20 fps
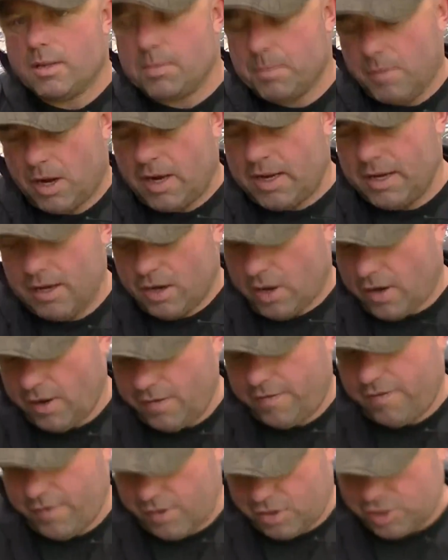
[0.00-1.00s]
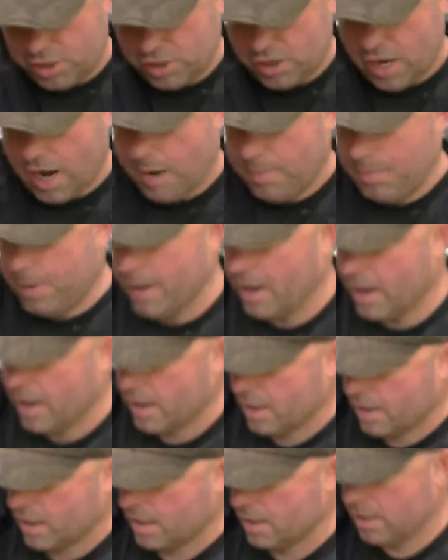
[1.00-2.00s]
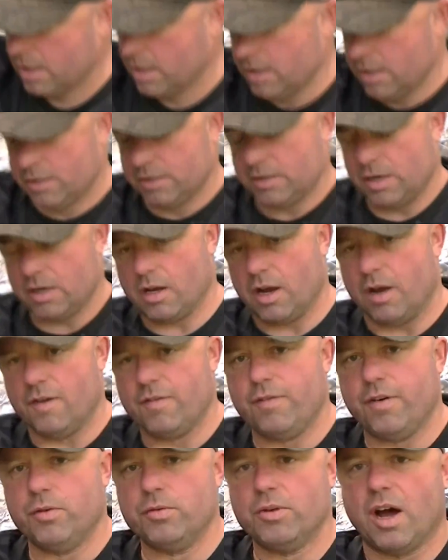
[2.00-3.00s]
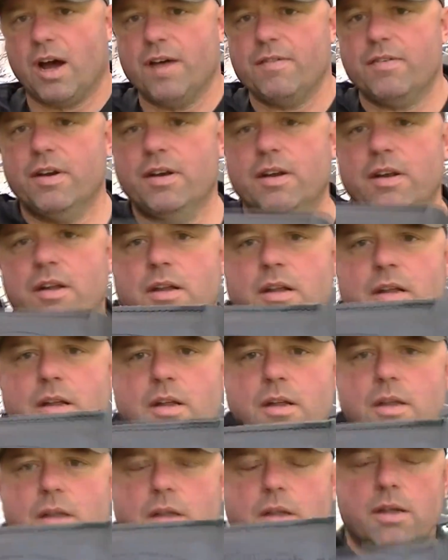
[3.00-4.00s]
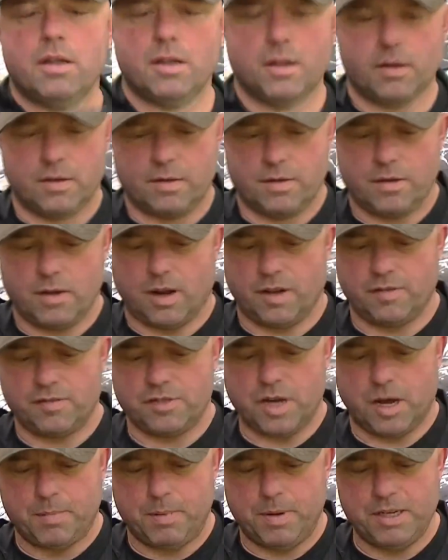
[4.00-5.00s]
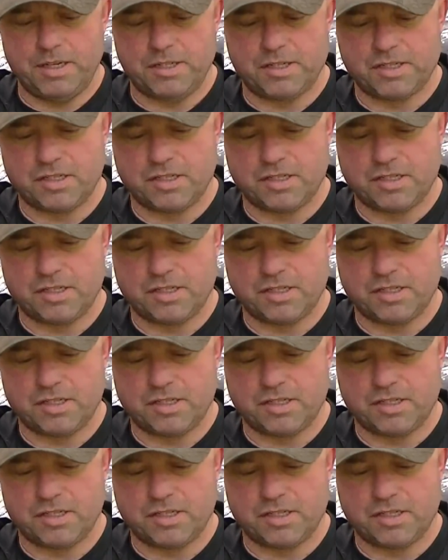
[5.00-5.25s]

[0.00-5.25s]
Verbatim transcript: my knife sharpener. So I've got a Fällkniven knife sharpening